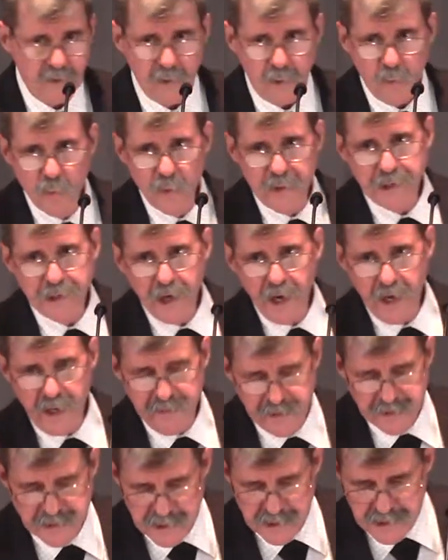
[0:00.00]
We know,
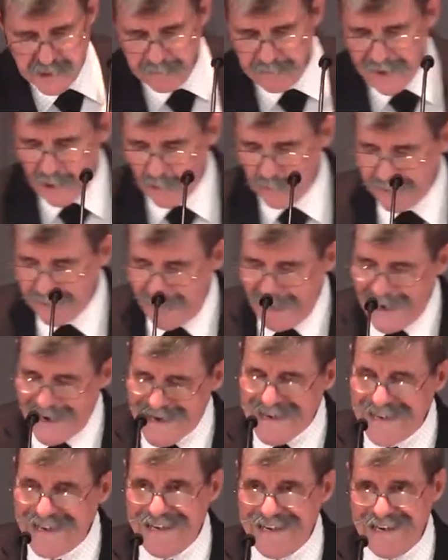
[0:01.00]
this is about
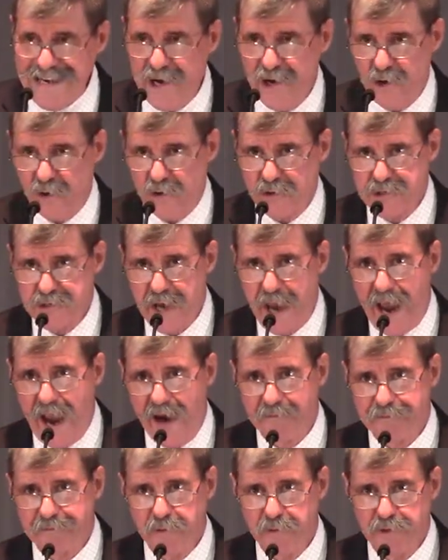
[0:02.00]
80 years
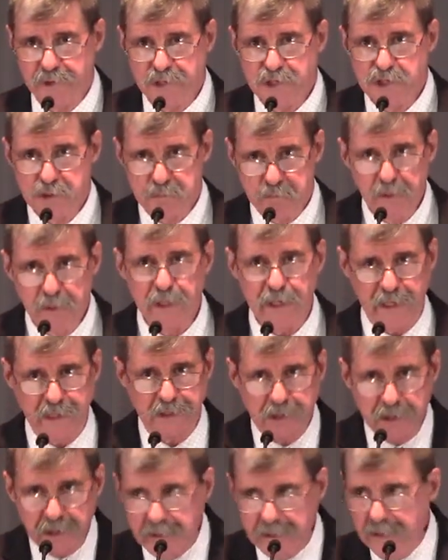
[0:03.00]
after the
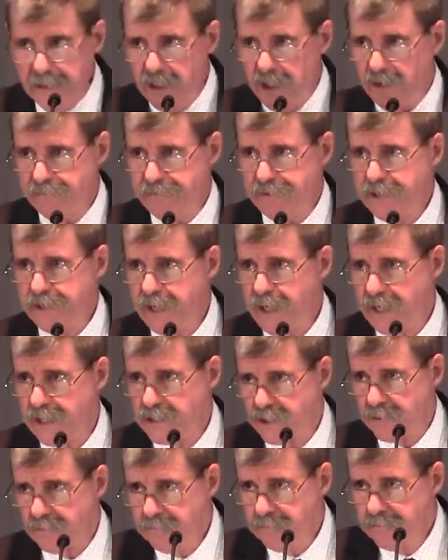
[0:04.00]
split of the
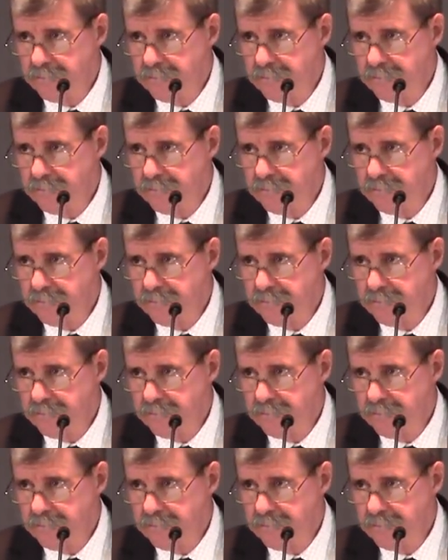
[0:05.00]
kingdom